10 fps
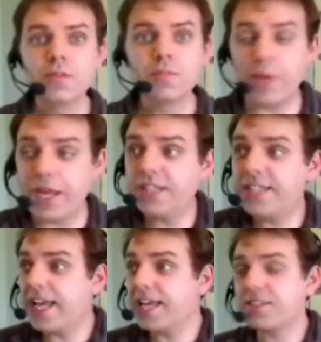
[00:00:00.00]
Be a
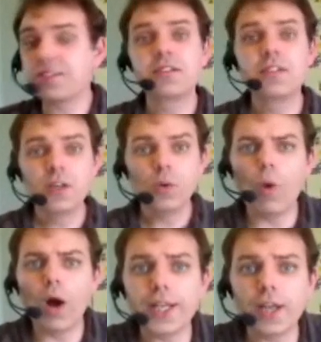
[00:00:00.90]
deist.
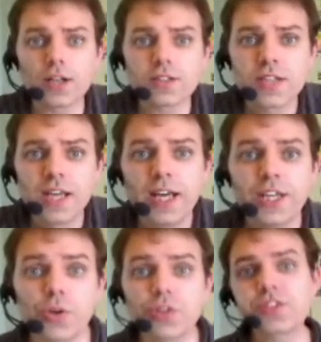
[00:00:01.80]
Why not?
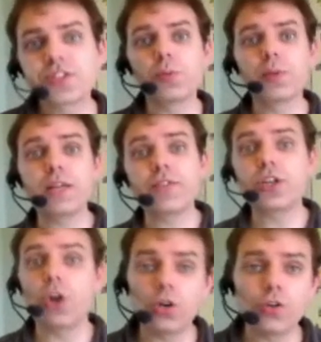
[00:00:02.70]
You can still believe that
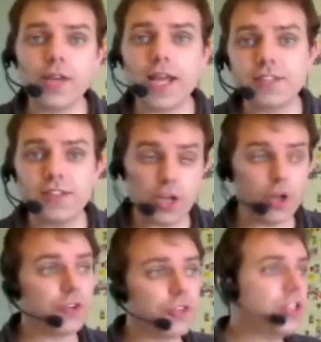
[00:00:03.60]
God created the
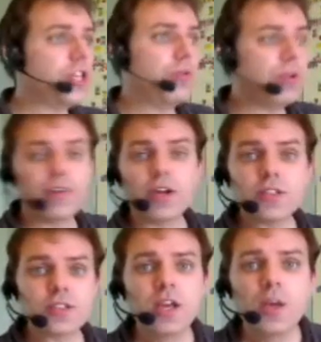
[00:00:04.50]
earth and the
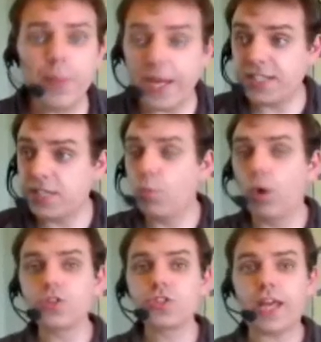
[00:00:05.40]
universe, be it in
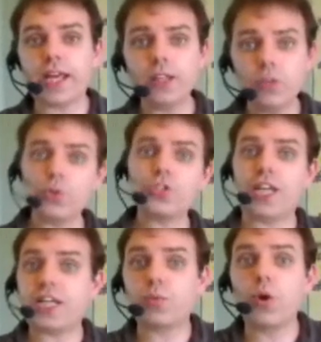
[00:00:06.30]
1 second or
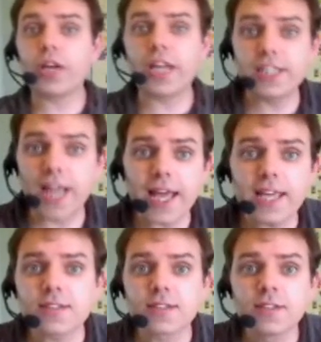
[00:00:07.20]
6 working
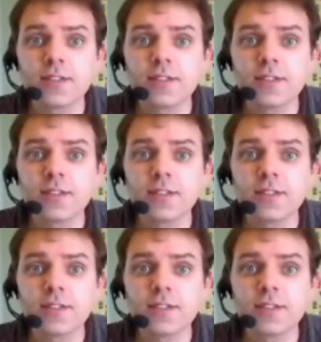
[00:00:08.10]
days.